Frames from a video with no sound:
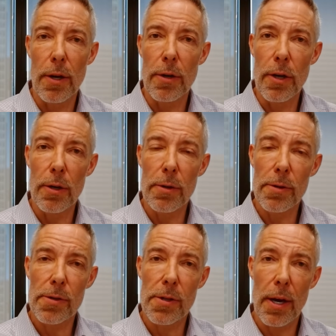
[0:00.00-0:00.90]

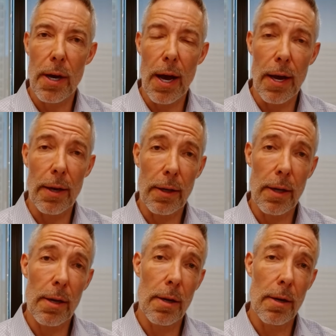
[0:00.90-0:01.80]
news out
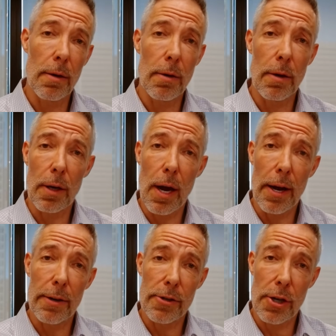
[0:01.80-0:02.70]

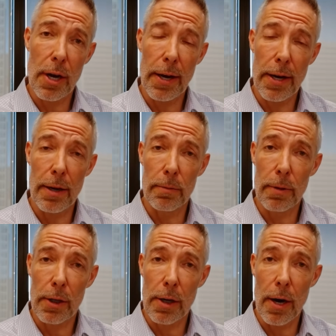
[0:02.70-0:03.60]
of China
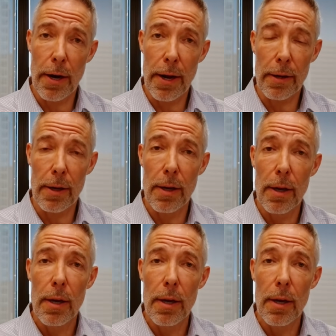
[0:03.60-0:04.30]
regarding